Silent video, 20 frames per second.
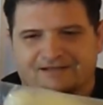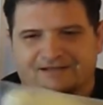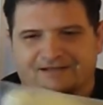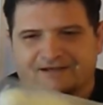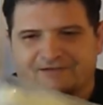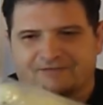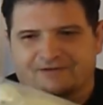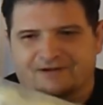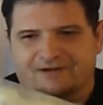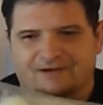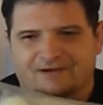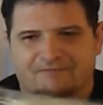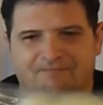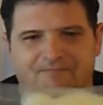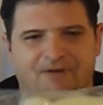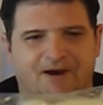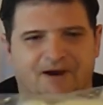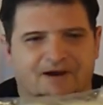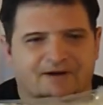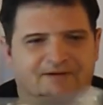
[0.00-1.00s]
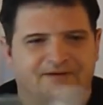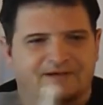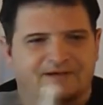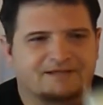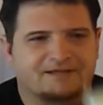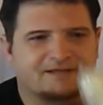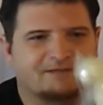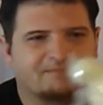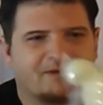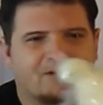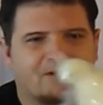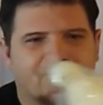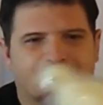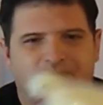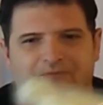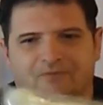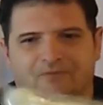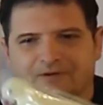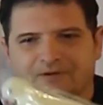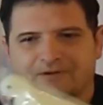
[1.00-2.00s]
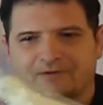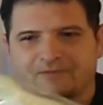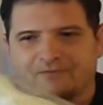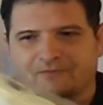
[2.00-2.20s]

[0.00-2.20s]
I want to compare this to my old one.